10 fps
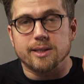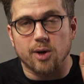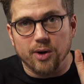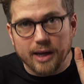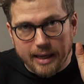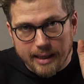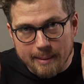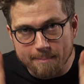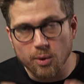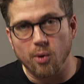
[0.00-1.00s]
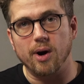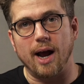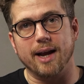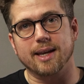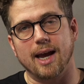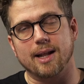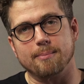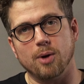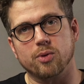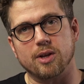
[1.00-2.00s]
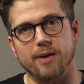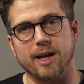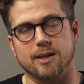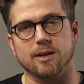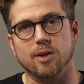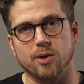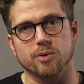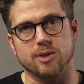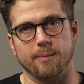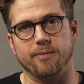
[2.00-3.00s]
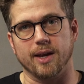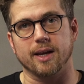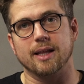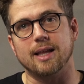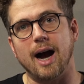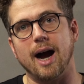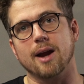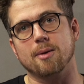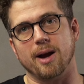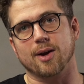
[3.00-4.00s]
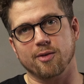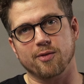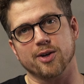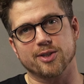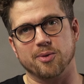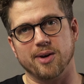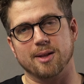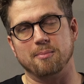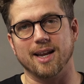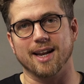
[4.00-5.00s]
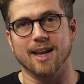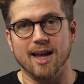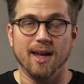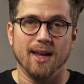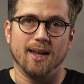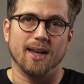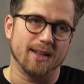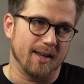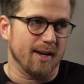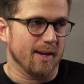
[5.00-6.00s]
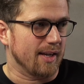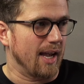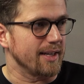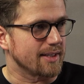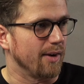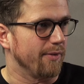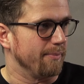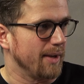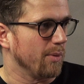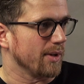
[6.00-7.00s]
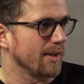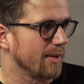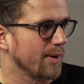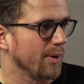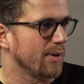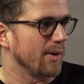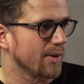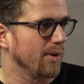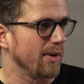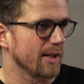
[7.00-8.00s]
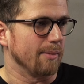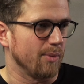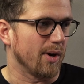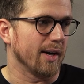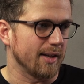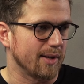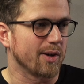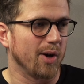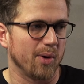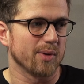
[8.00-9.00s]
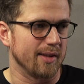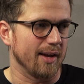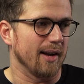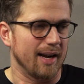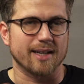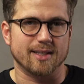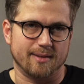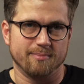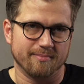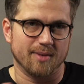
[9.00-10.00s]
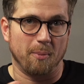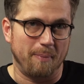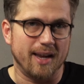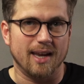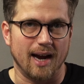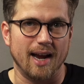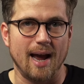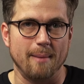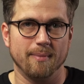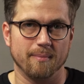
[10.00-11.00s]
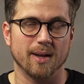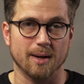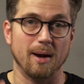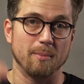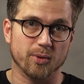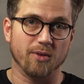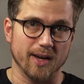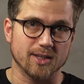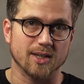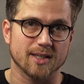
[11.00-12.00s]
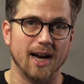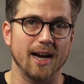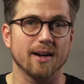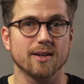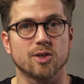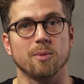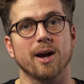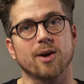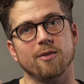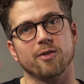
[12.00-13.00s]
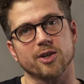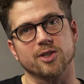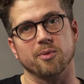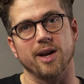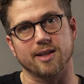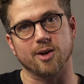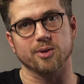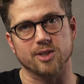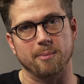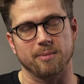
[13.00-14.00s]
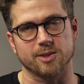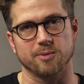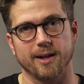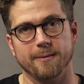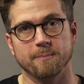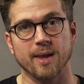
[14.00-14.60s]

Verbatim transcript: so the more I get motivated to do something, the higher my conversion rate, meaning in the case of me wanting to go to the toilet, the more I need to go, the less, you know, picky I am, meaning my motivation is higher, so my conversion rate goes up as well.